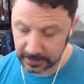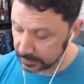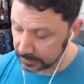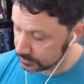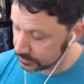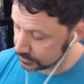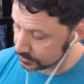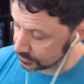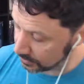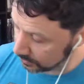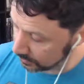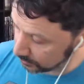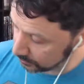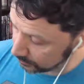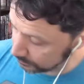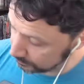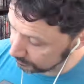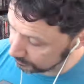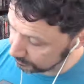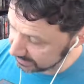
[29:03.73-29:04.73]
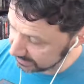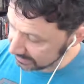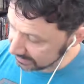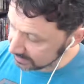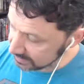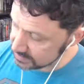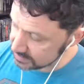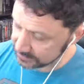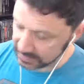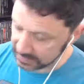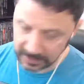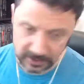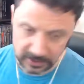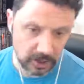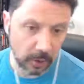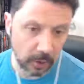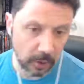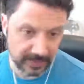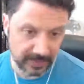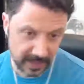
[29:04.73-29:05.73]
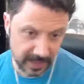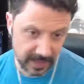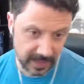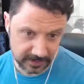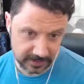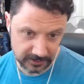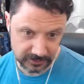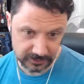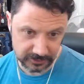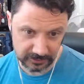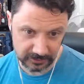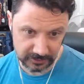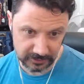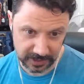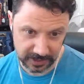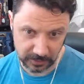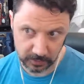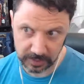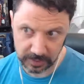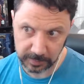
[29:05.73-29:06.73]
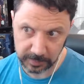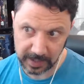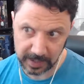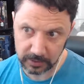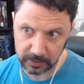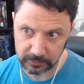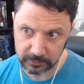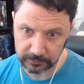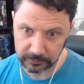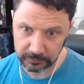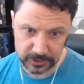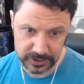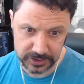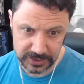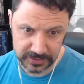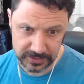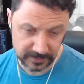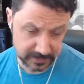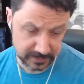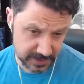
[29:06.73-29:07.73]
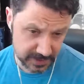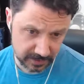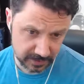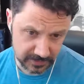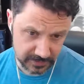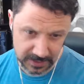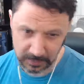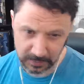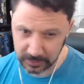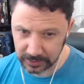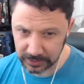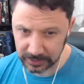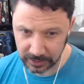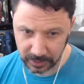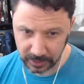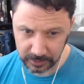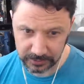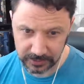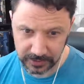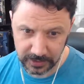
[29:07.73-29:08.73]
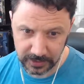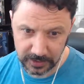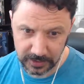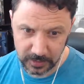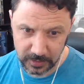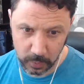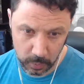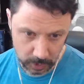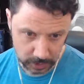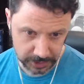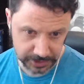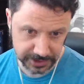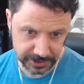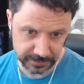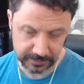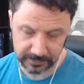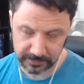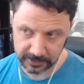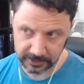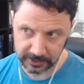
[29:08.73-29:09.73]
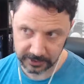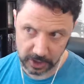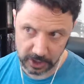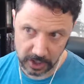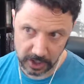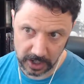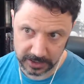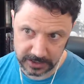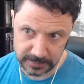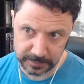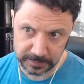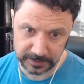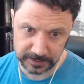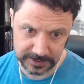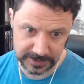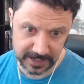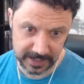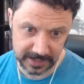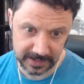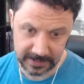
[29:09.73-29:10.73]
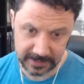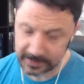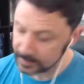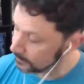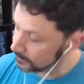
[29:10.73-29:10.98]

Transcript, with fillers: So because of that, knowing that it's just like really powerful versions of themselves, they really don't worship the gods per se,